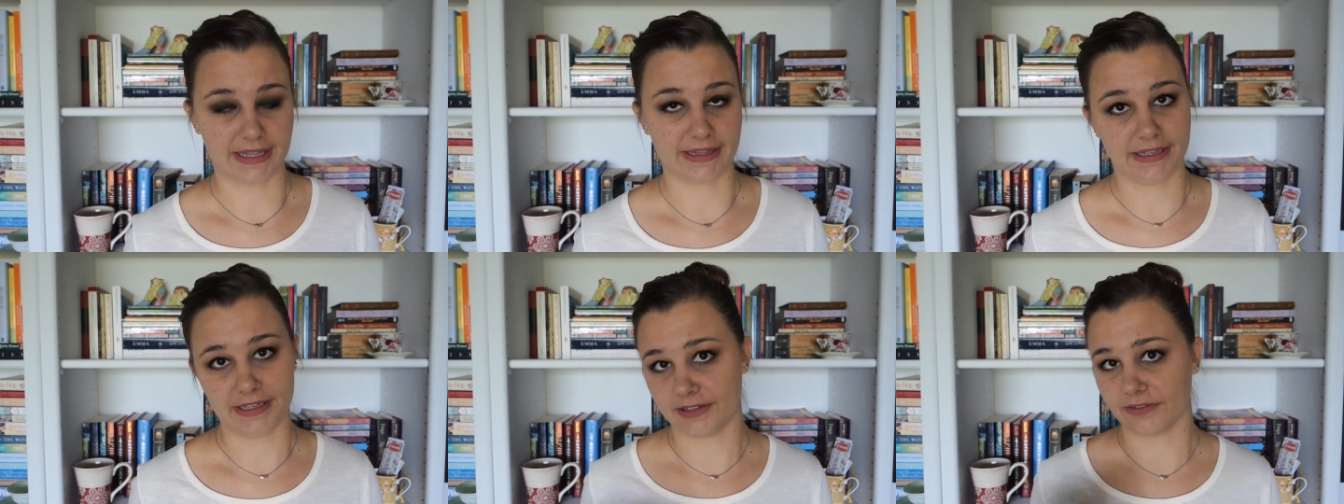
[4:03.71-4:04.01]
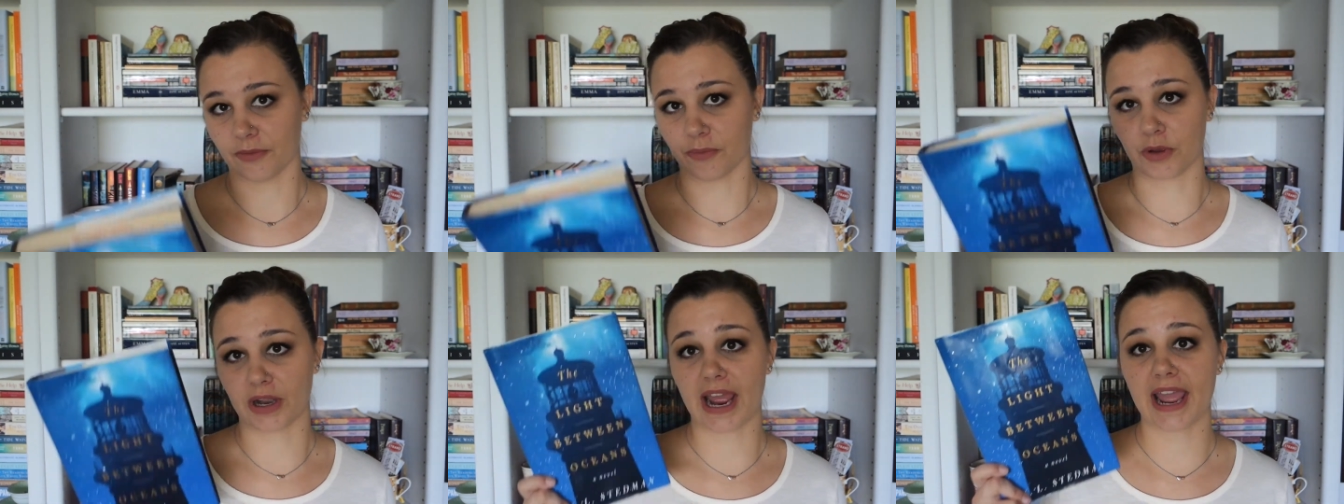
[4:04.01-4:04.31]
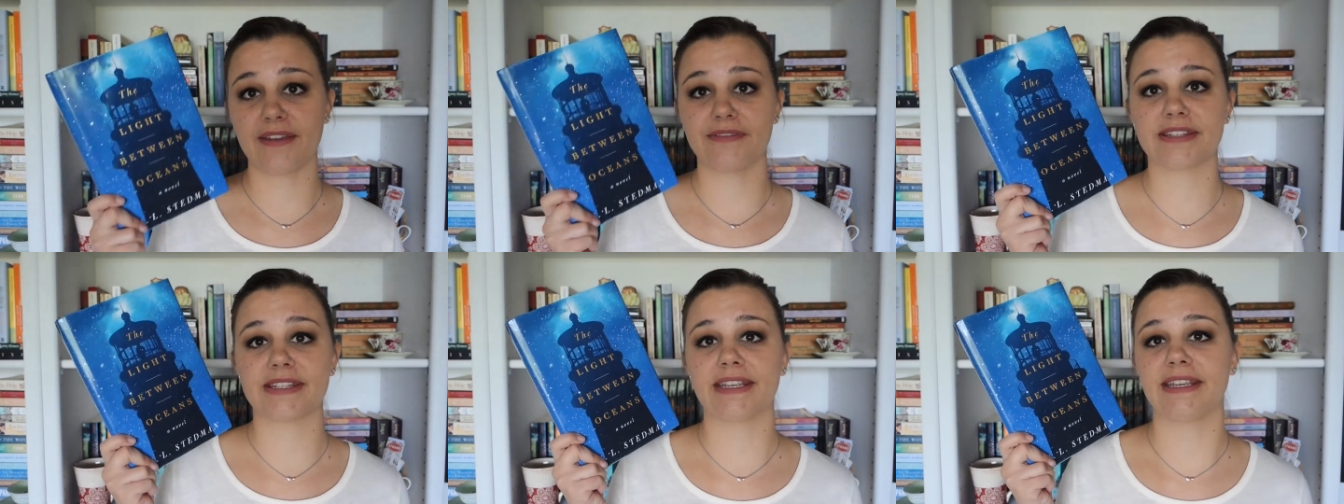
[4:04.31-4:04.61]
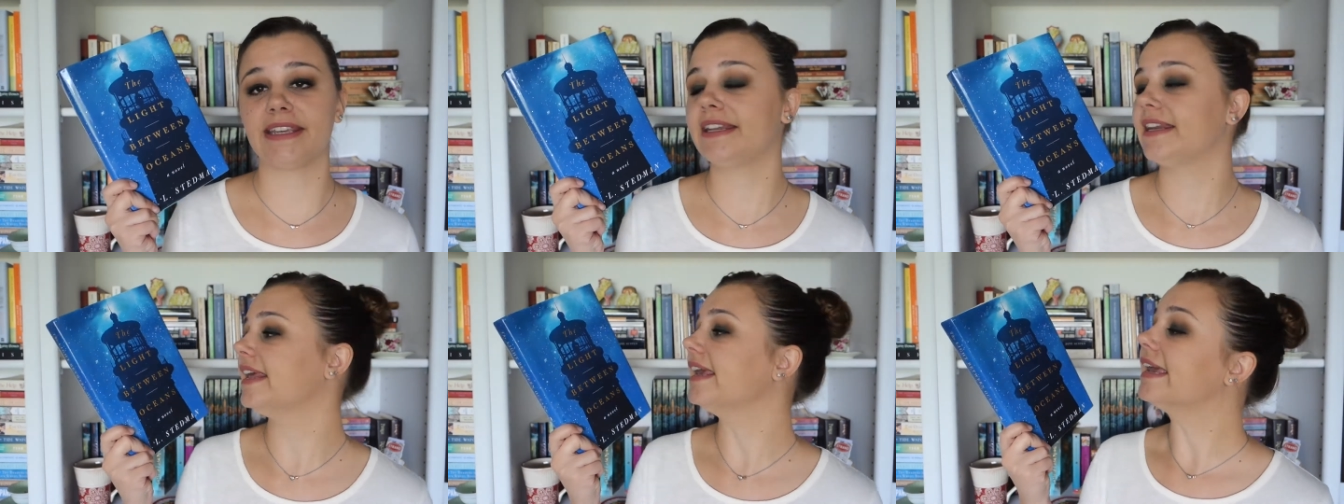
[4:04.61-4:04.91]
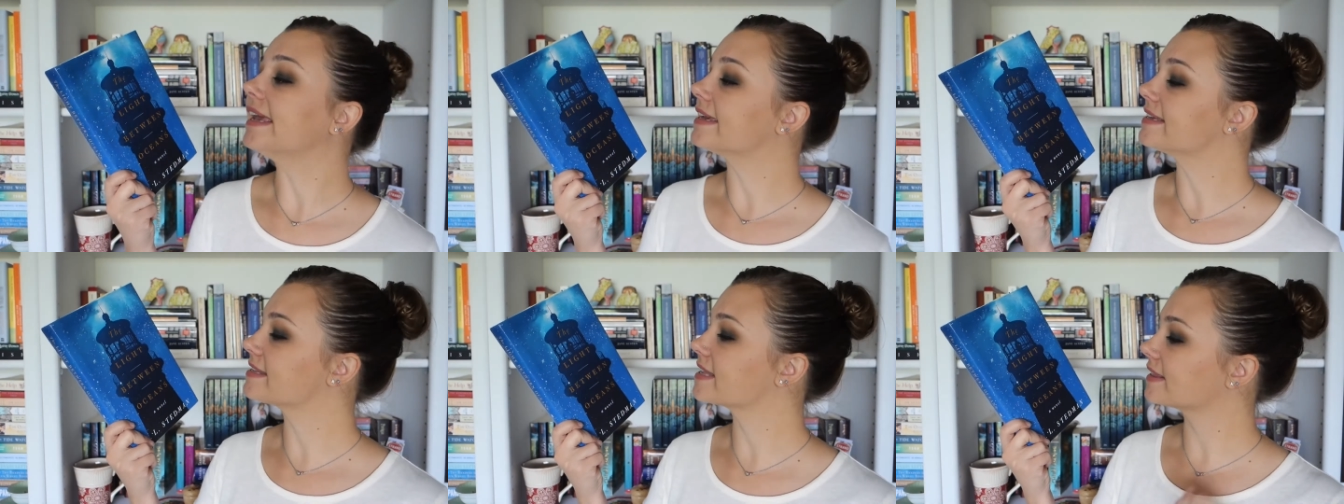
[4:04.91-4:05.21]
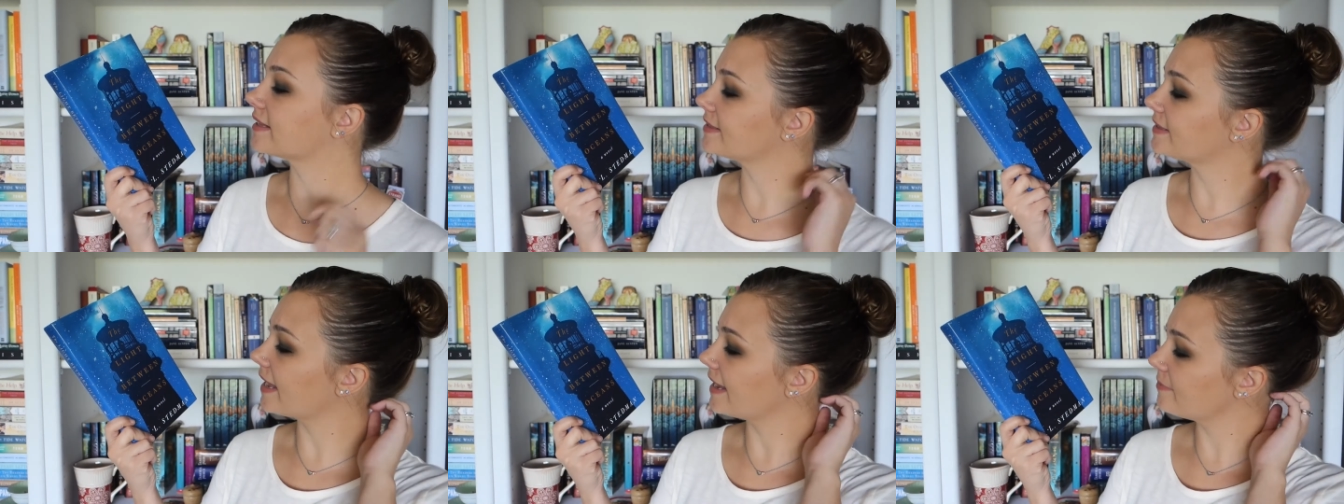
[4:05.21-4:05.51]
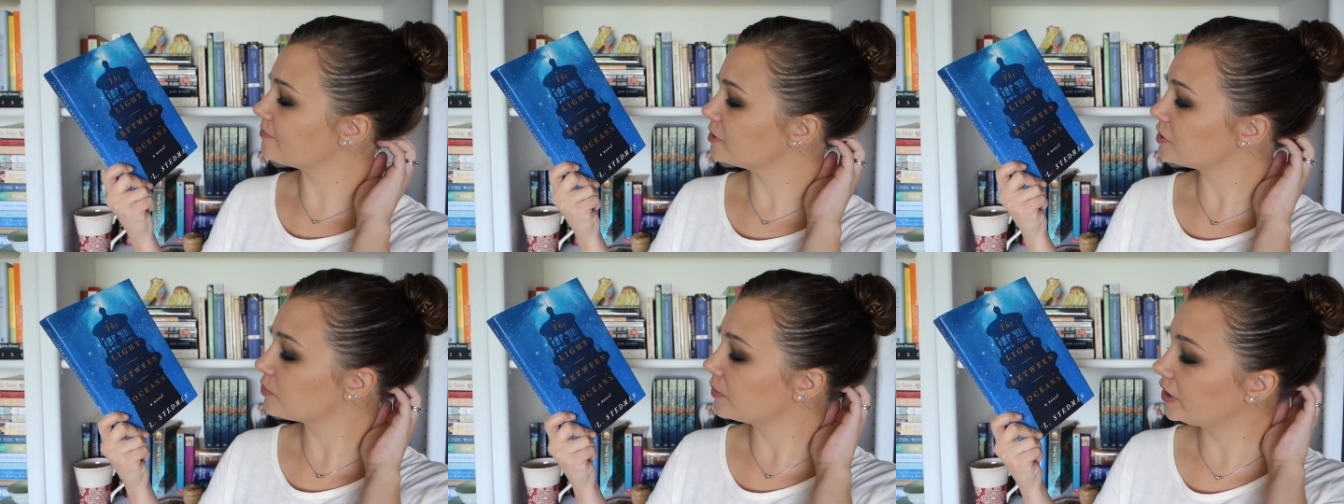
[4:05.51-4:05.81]
at least from what I've seen, is The
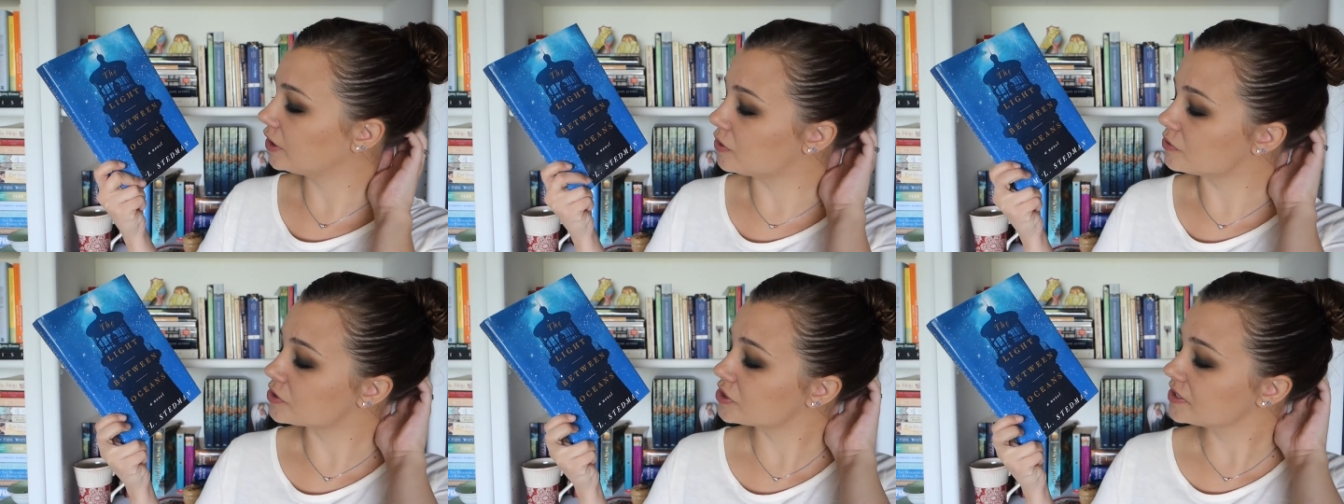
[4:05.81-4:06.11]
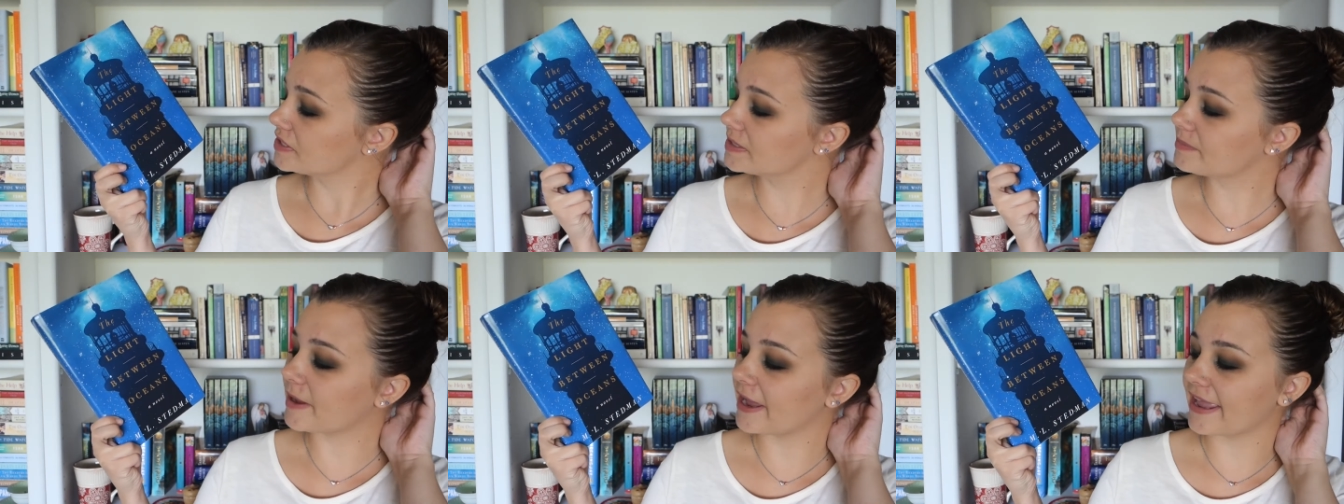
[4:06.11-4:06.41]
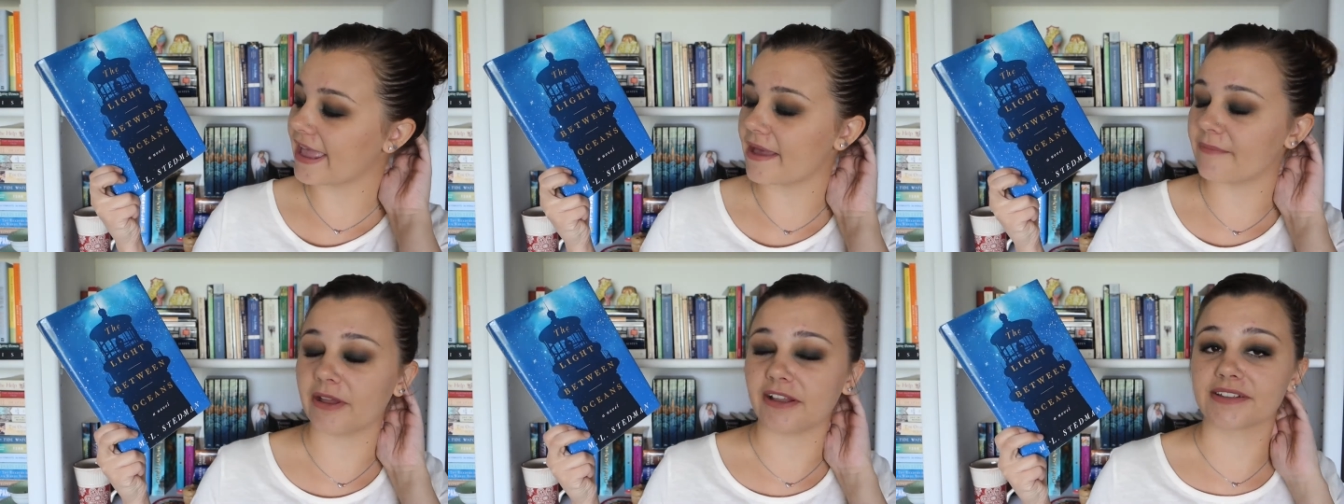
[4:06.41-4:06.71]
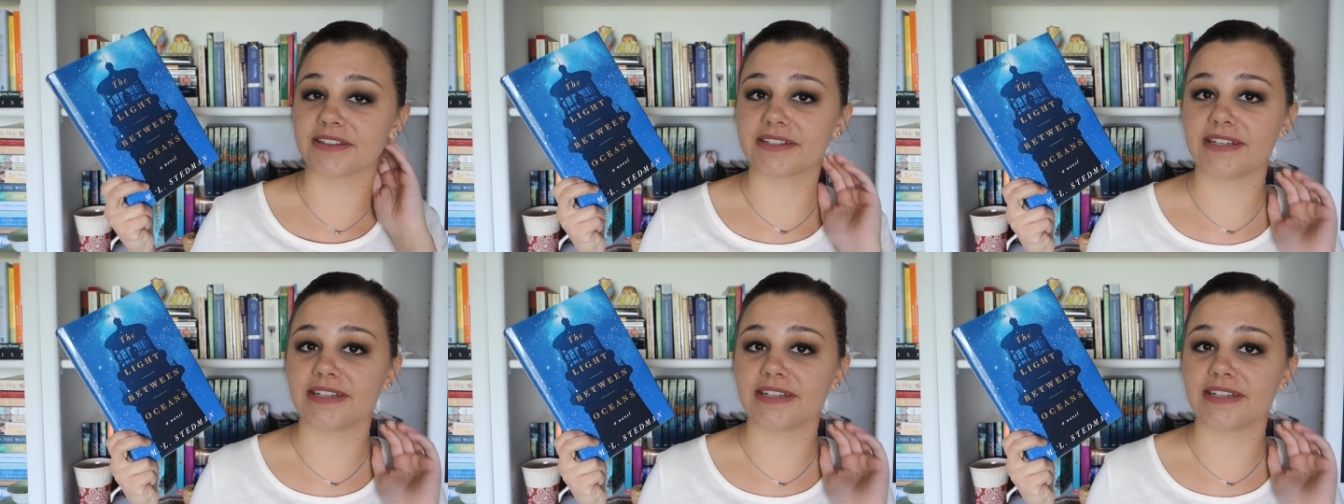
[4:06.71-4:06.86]
Light Between Oceans by M.L.